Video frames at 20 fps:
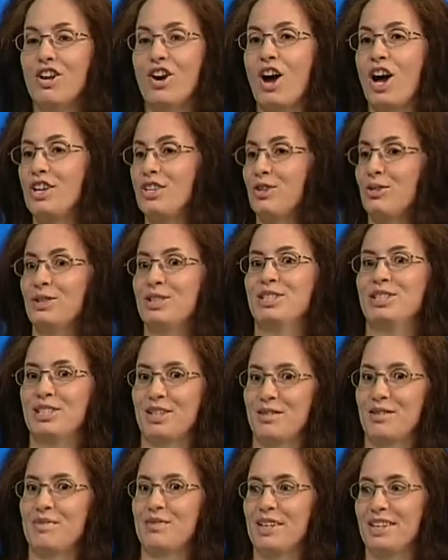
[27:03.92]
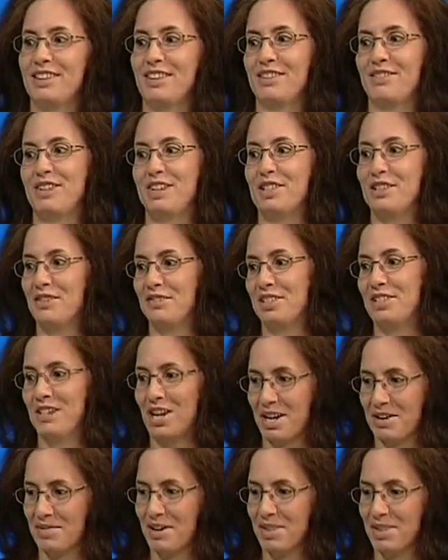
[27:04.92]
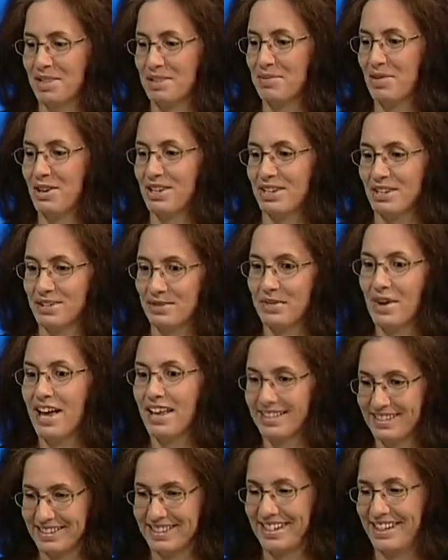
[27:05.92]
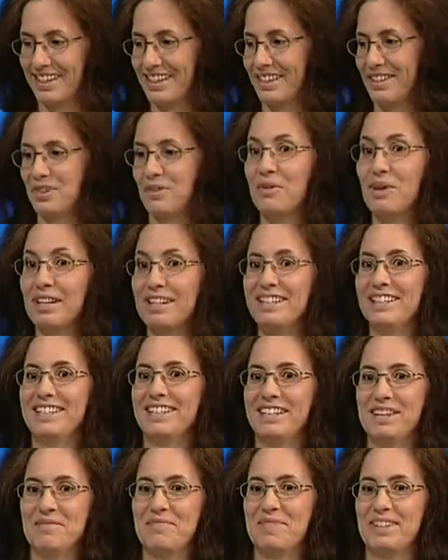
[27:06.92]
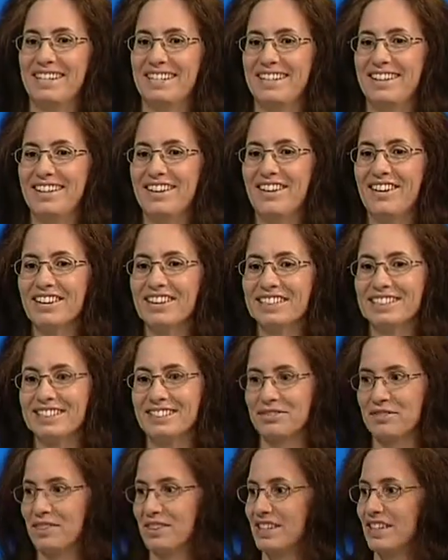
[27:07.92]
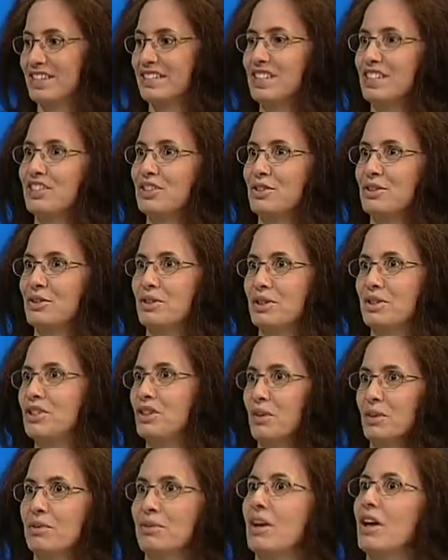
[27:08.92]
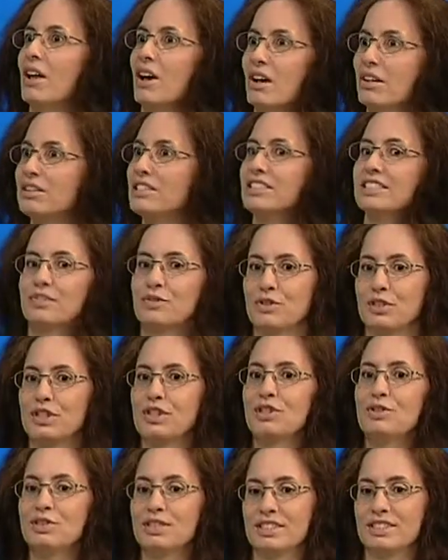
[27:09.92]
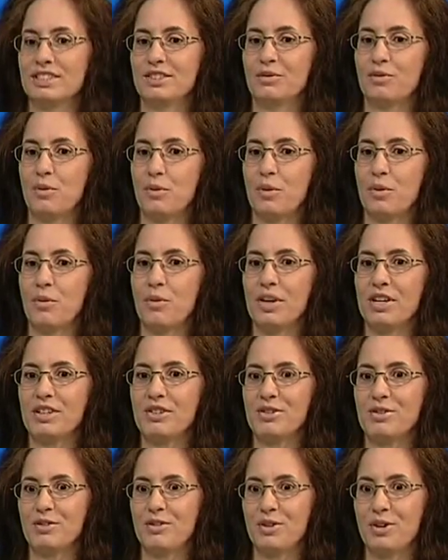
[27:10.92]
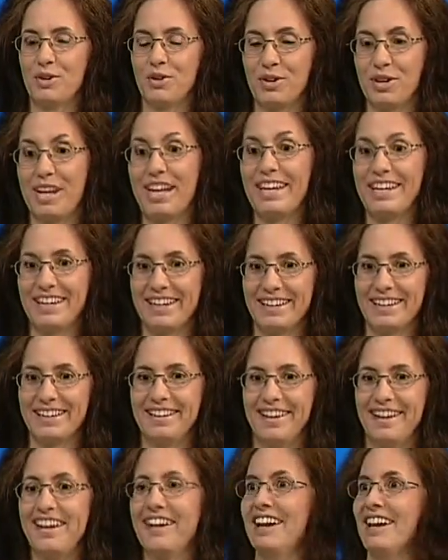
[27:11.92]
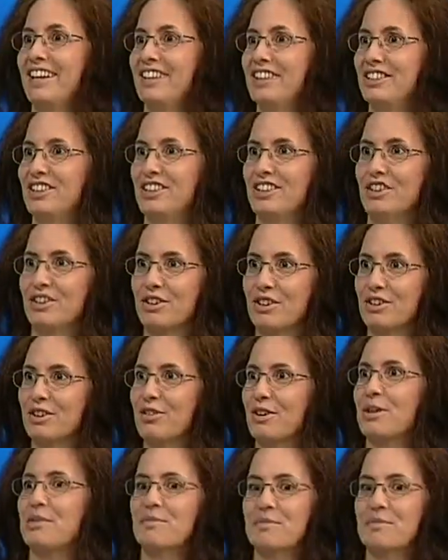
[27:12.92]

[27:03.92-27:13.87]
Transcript: I know we just have a minute left, and I'd love to talk about this more because it's fascinating. What a neat company, and all these different things that all these different uses for what you've created. And you're a great